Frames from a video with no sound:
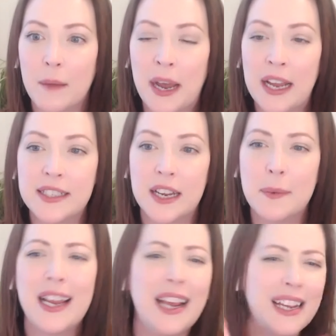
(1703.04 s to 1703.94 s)
But
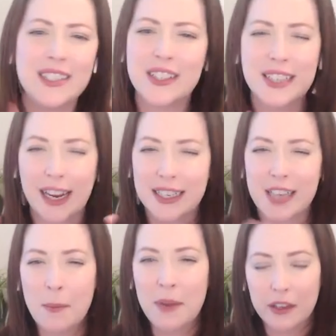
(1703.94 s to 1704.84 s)
yeah, I guess
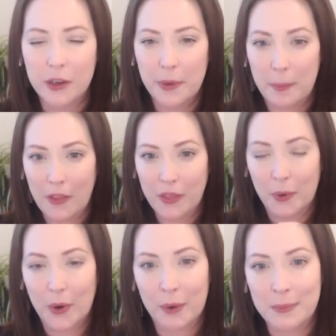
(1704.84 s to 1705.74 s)
tell me a little bit about the
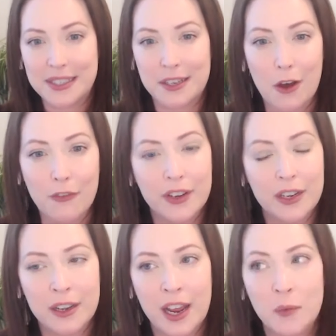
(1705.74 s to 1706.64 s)
program itself
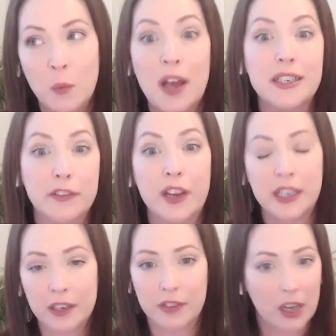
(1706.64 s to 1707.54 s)
and what, if
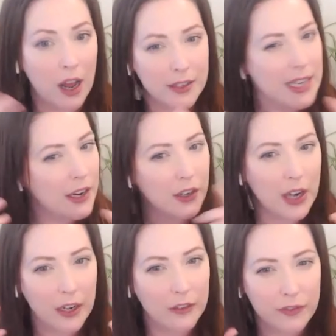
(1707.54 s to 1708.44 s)
any, of the content you're
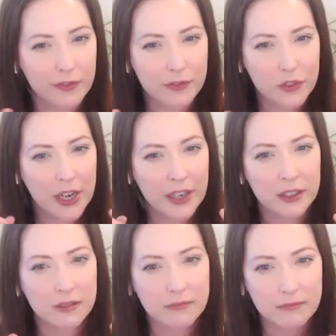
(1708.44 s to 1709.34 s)
kind of trying
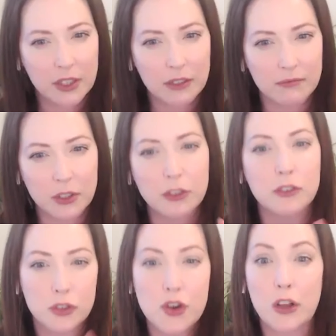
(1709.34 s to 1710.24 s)
to,
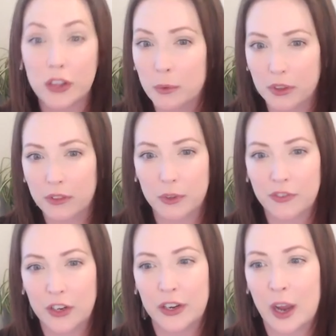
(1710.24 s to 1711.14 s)
you're struggling with
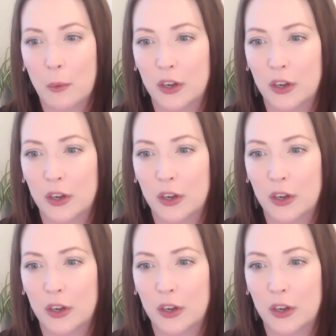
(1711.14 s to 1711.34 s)
figuring out